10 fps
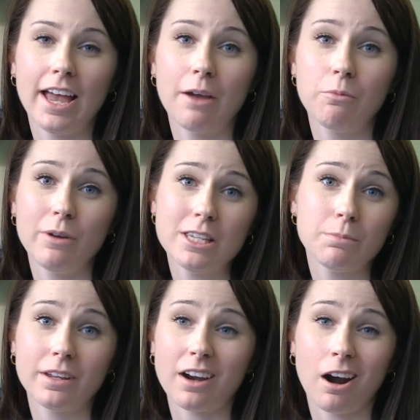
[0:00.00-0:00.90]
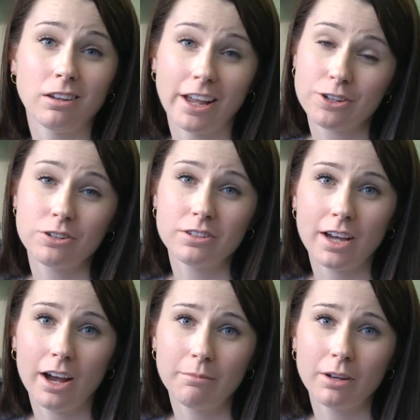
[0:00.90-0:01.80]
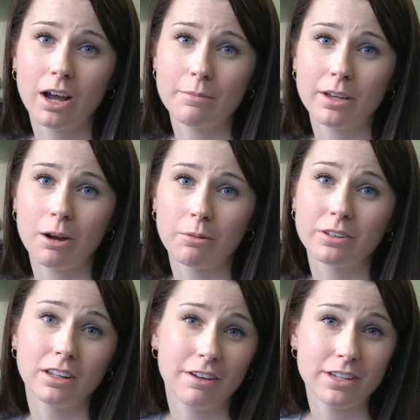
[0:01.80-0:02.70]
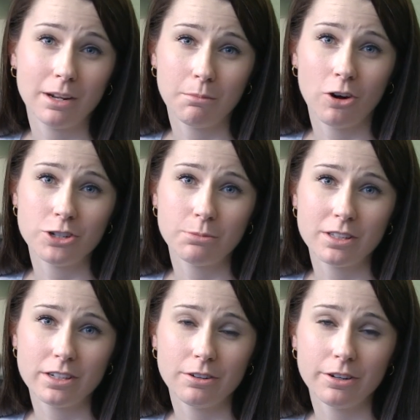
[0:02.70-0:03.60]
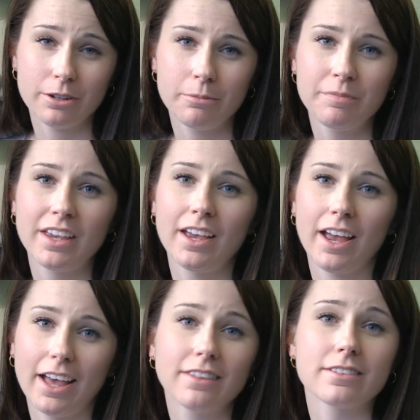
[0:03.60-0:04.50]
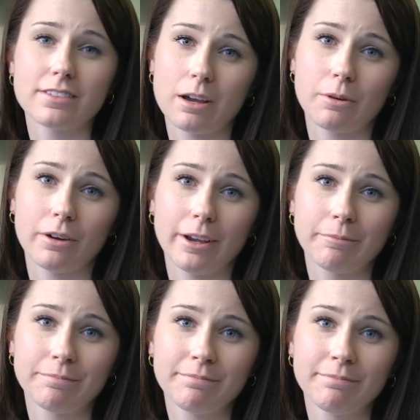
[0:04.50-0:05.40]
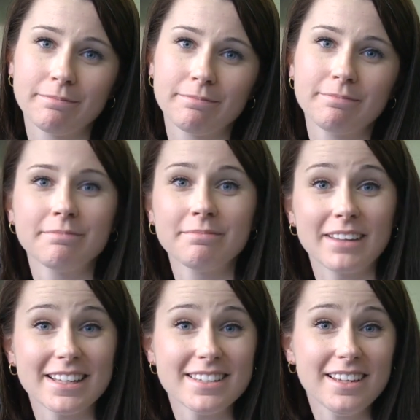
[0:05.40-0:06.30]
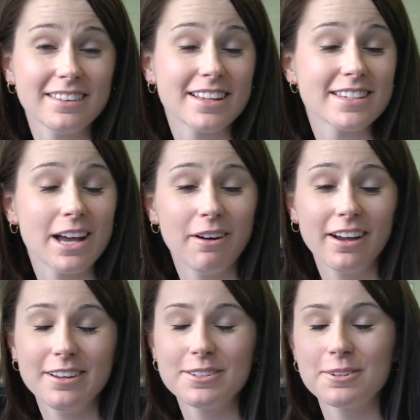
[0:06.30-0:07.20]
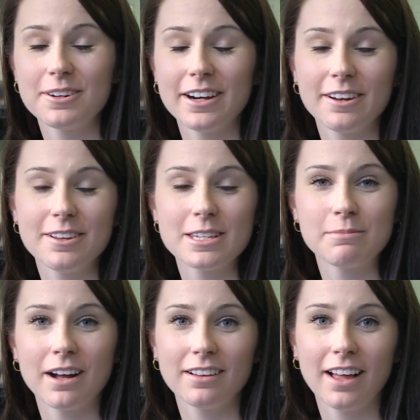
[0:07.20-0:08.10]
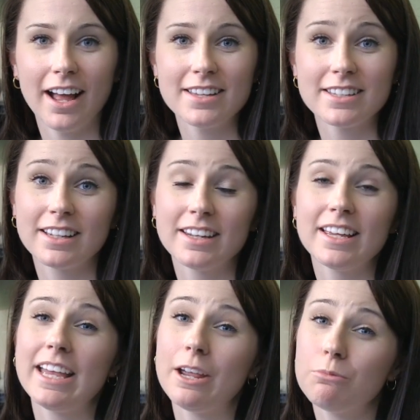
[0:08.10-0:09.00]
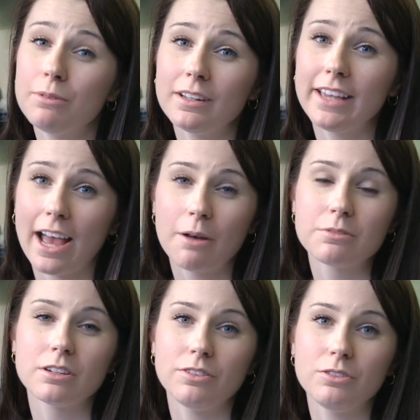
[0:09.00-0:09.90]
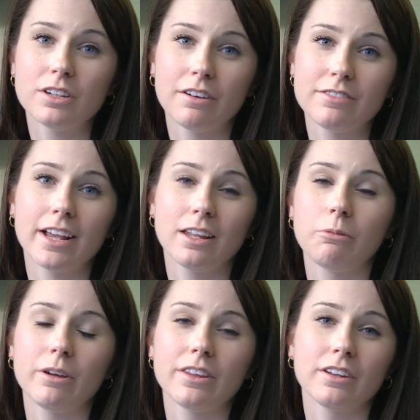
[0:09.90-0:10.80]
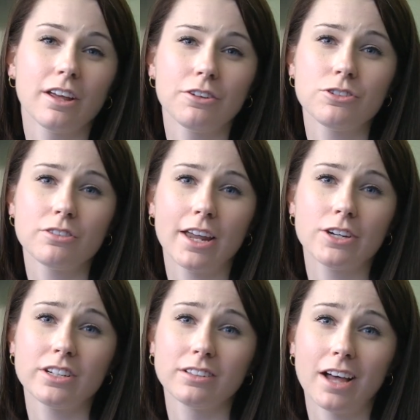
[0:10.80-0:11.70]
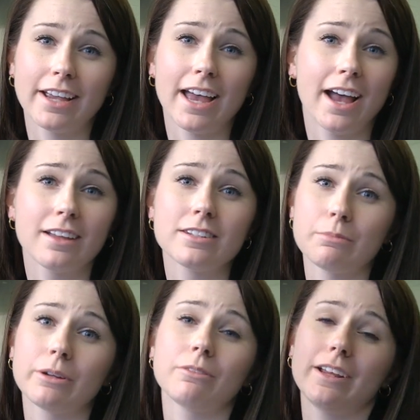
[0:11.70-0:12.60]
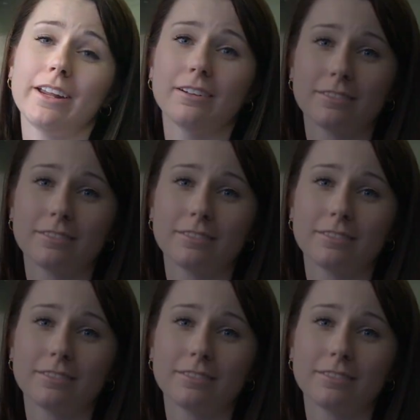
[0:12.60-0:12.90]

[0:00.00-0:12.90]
And we spend our lecture time coming up with the left-hand margin material and the summary. That's it. That's how I use Cornell Notes in my class, and it really helps if you dovetail it with another strategy like academic reading.